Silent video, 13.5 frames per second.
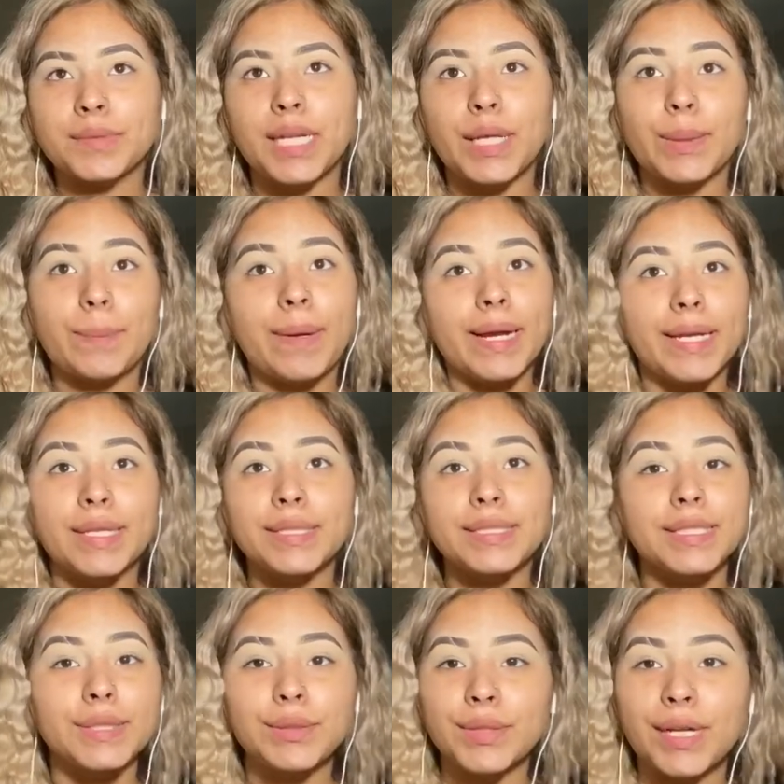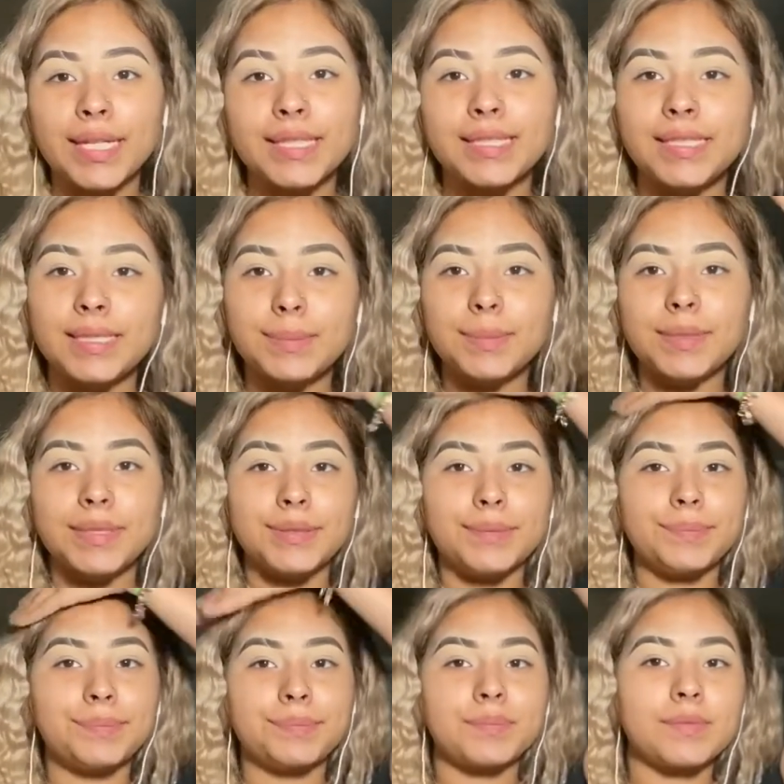I know my hair looks a little crazy, but
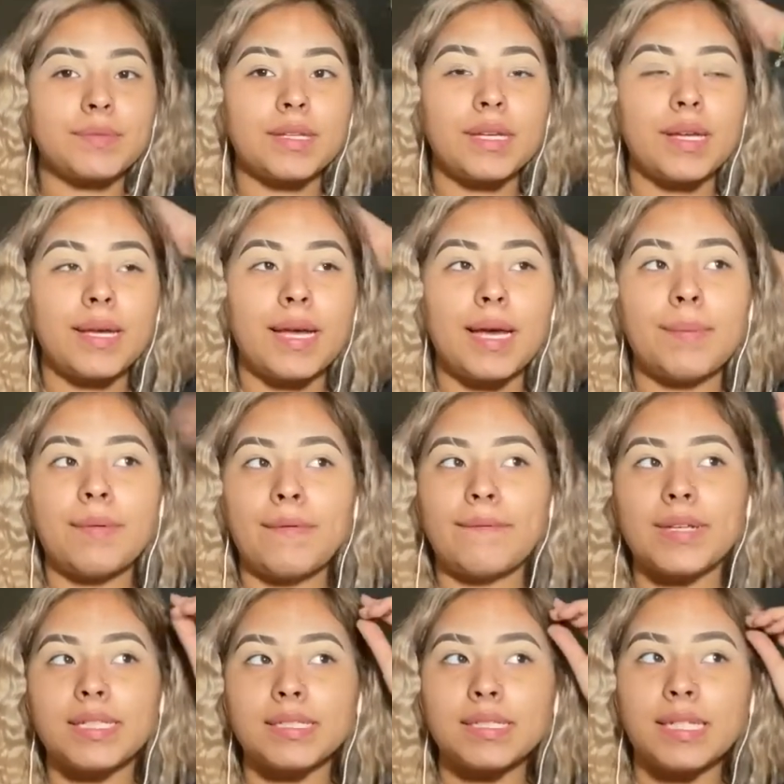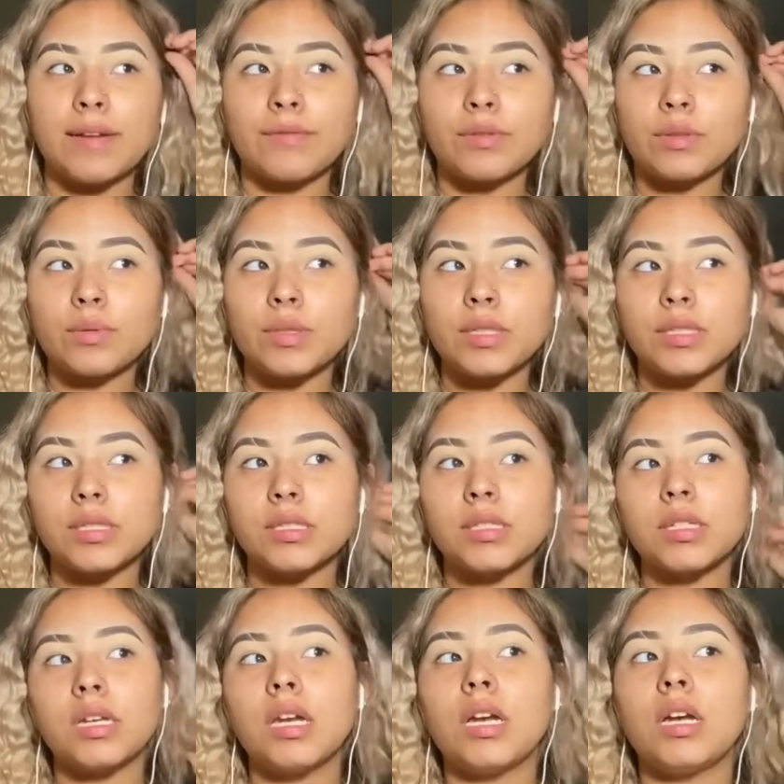I'm gonna fix it afterwards.
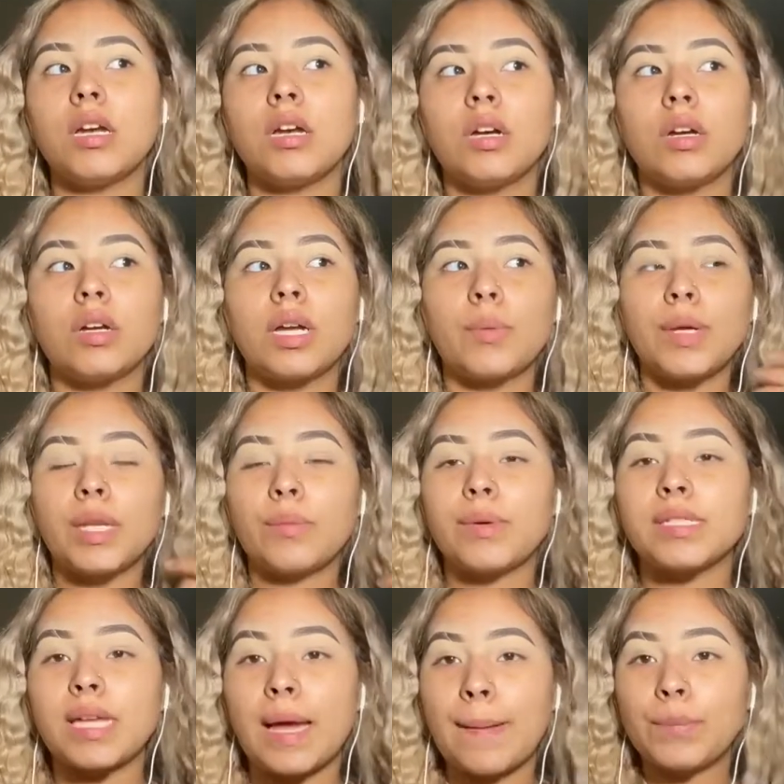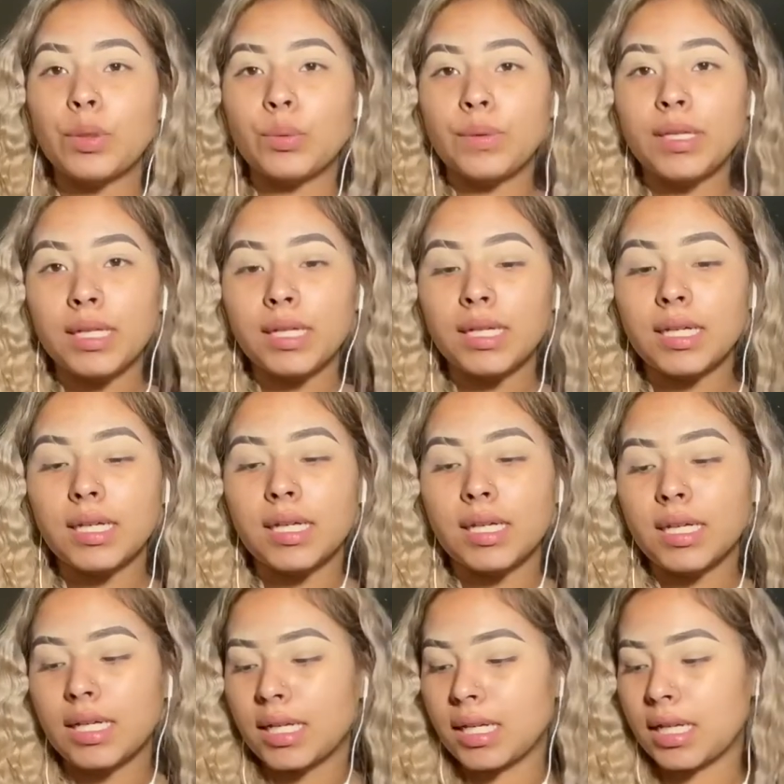Okay, well, anyways, I'm doing
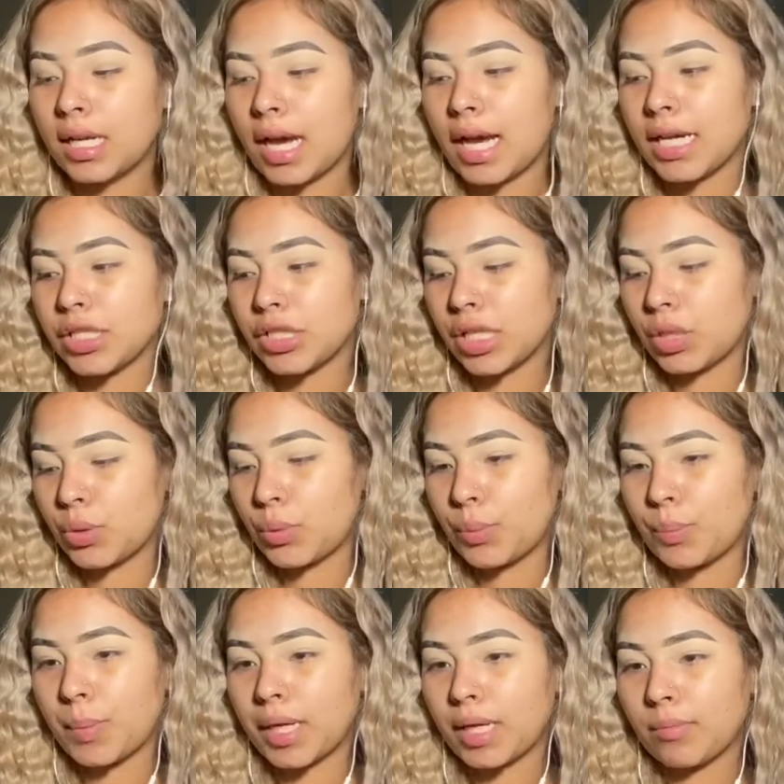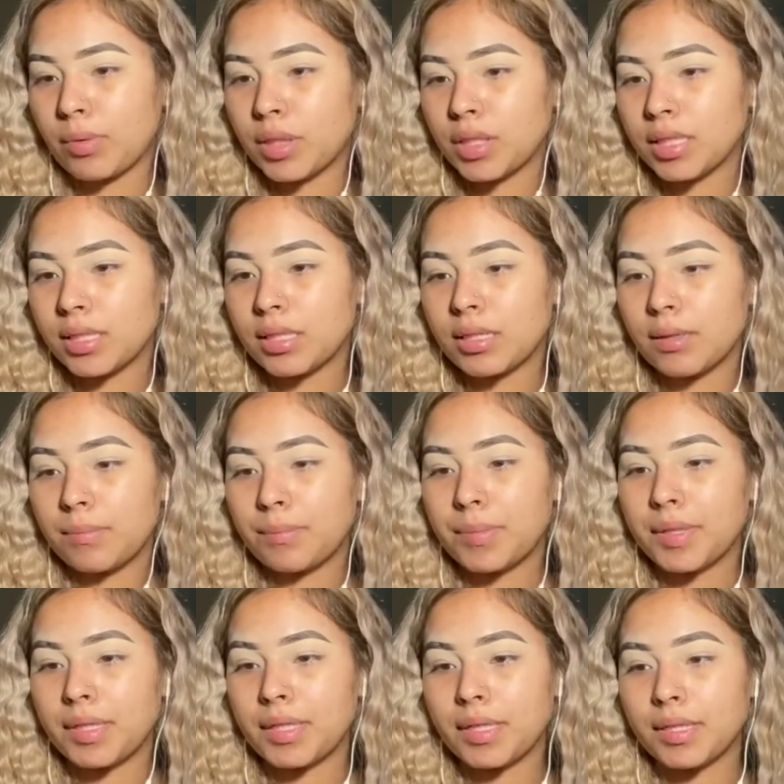an eyeshadow makeup look,
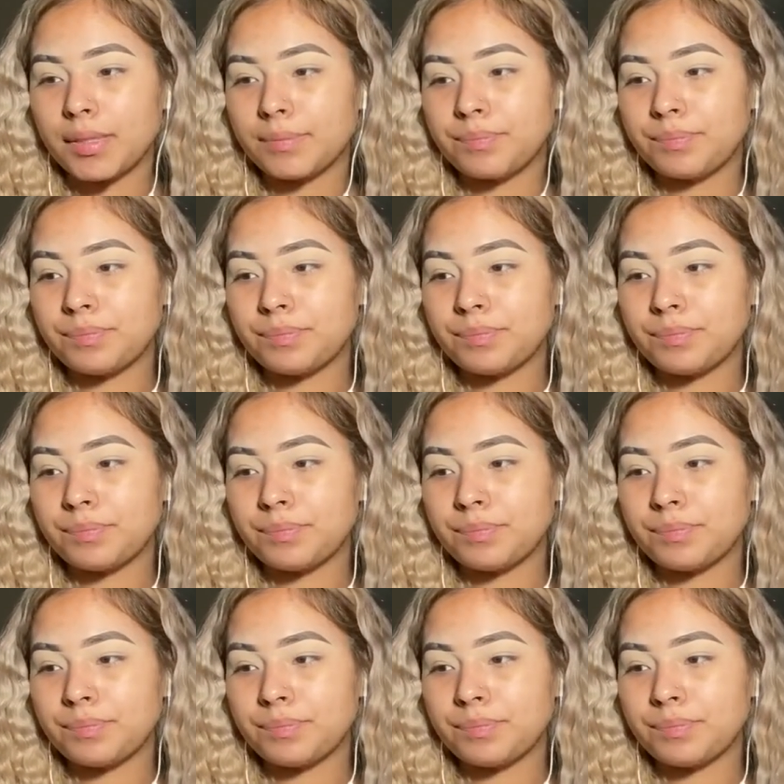but